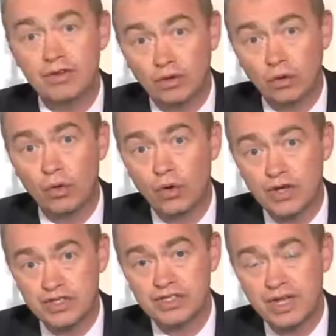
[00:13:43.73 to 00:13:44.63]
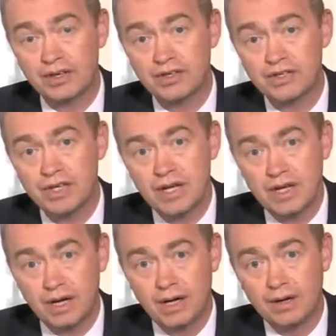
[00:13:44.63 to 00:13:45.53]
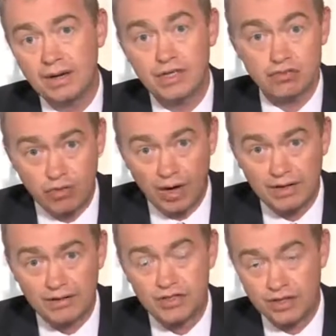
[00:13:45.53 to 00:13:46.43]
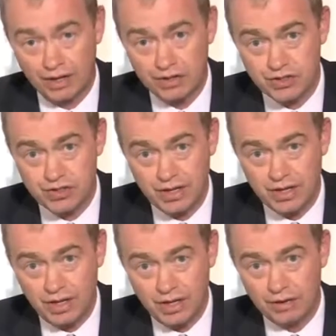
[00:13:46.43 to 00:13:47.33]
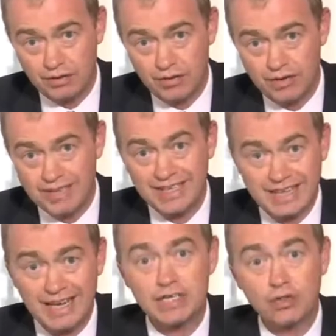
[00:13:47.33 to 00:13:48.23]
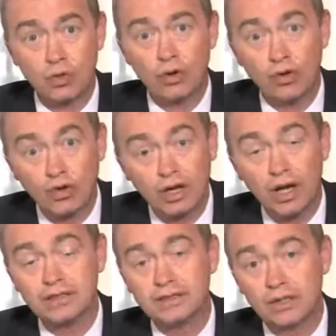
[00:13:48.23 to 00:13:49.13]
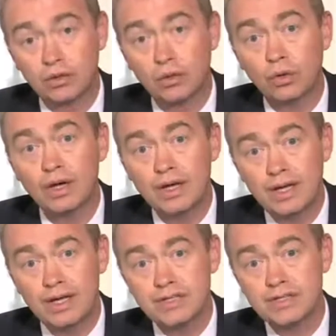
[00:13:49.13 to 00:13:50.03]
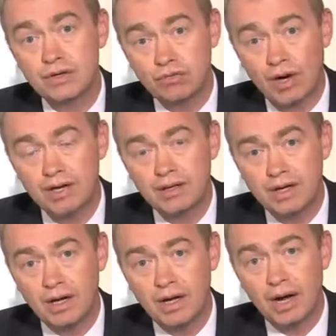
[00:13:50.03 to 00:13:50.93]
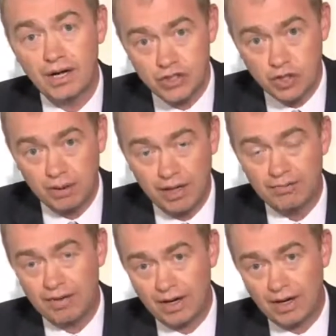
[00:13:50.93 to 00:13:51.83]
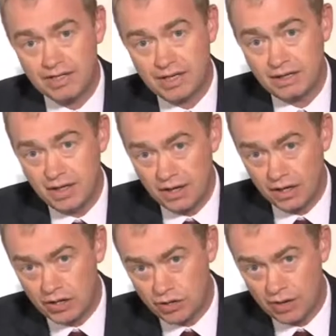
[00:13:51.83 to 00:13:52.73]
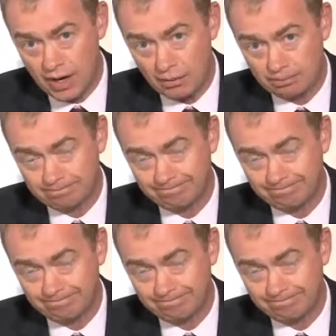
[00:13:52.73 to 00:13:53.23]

that the law as it stands is right, and the science that dictates or underlines that law is right? I do believe that. I did then and I do now.